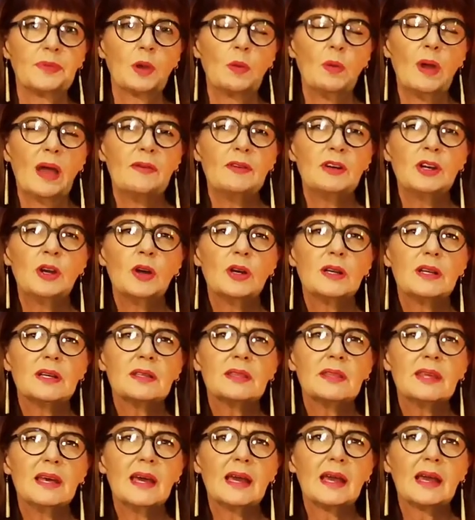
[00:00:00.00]
We haven't heard a
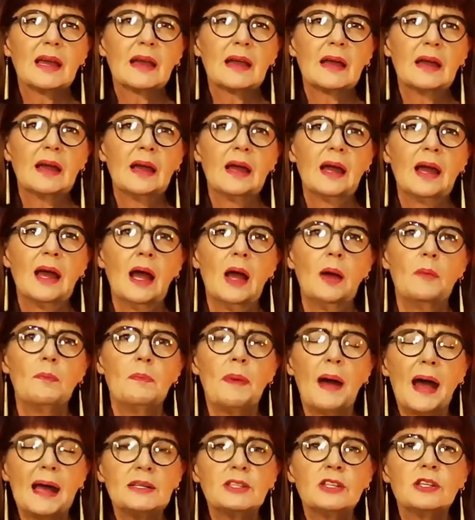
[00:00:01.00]
thing.
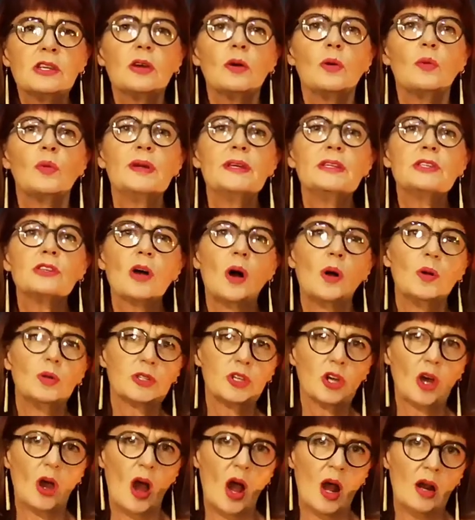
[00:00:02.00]
But we
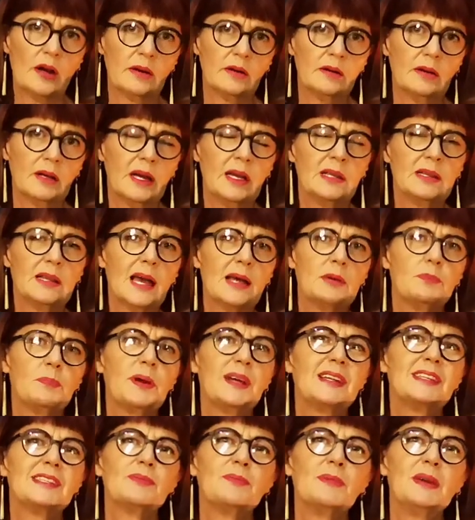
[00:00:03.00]
soldier on. And that
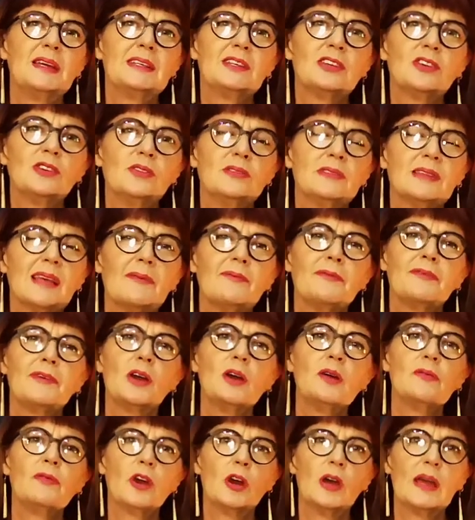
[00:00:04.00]
brings me to some
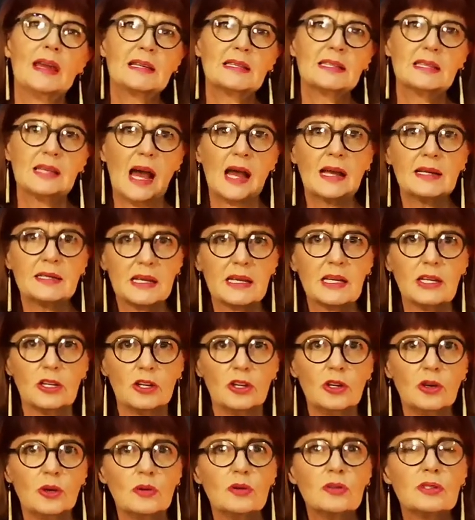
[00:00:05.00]
very, very exciting
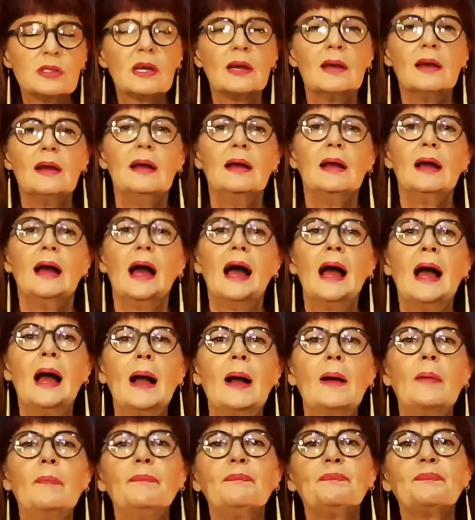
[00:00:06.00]
news
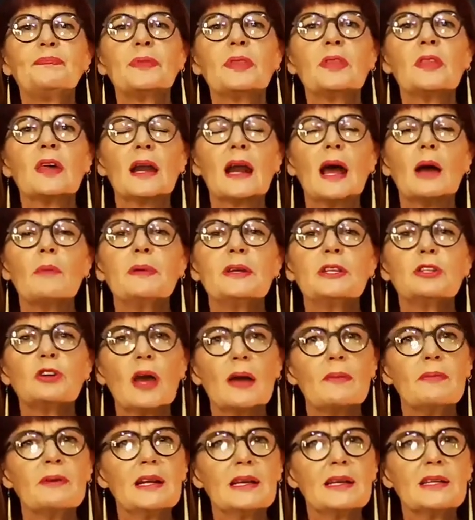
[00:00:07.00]
um, that I'll be
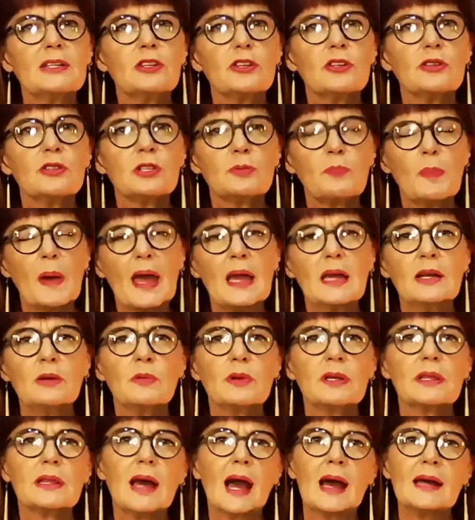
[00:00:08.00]
traveling to Spain
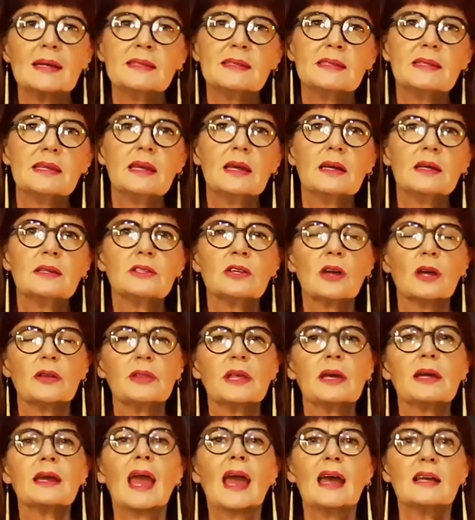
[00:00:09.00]
with ICEERS on
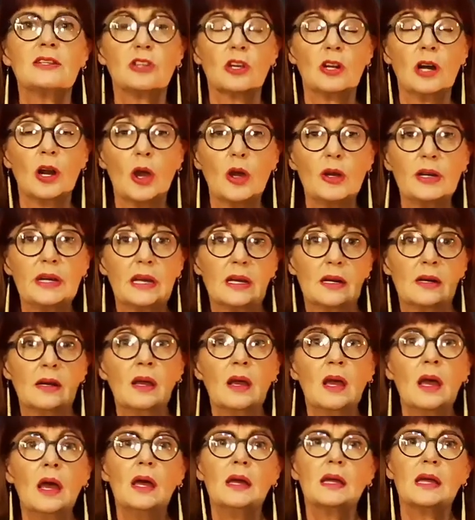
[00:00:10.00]
the Catalonian
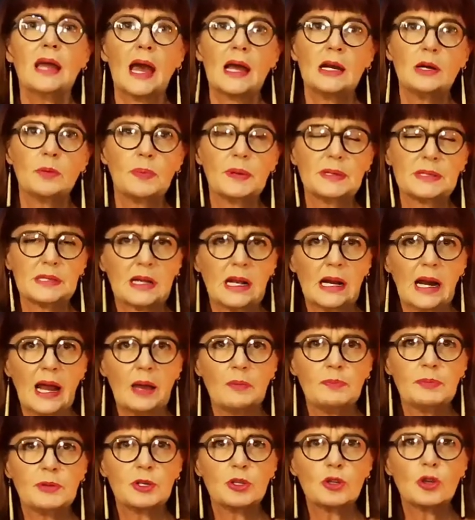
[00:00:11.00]
Cannabis
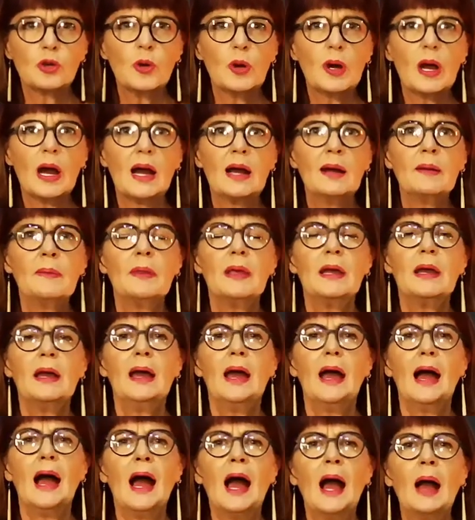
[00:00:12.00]
Club tour.
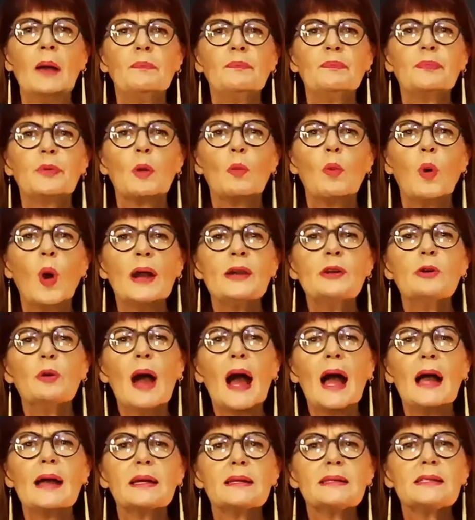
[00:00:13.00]
Um, what do
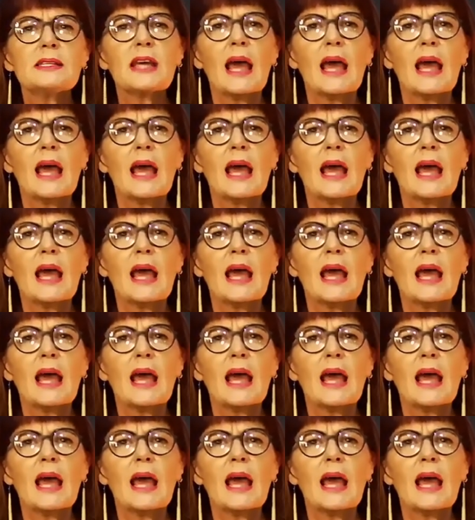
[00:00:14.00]
I